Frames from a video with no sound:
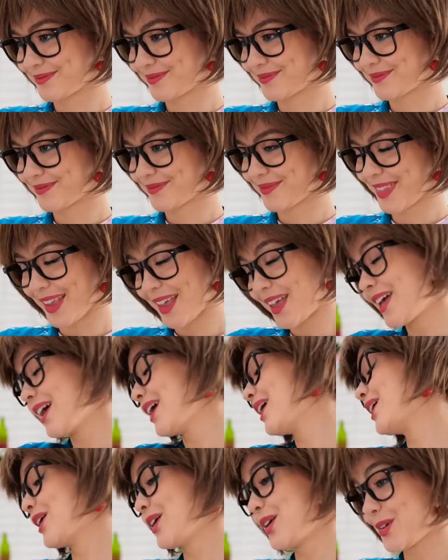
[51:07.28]
Now come
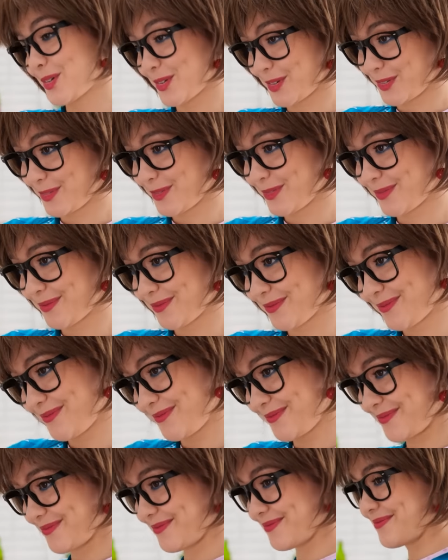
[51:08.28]
on out of that
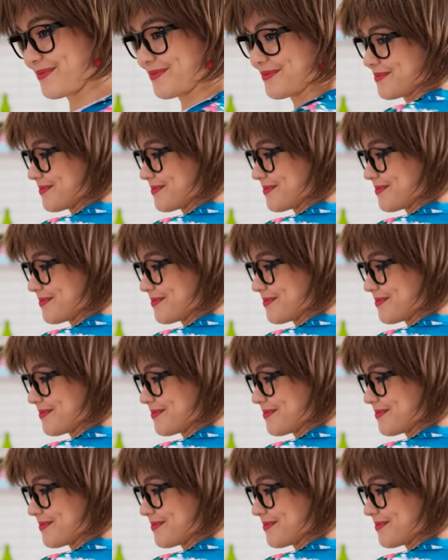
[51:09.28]
fridge.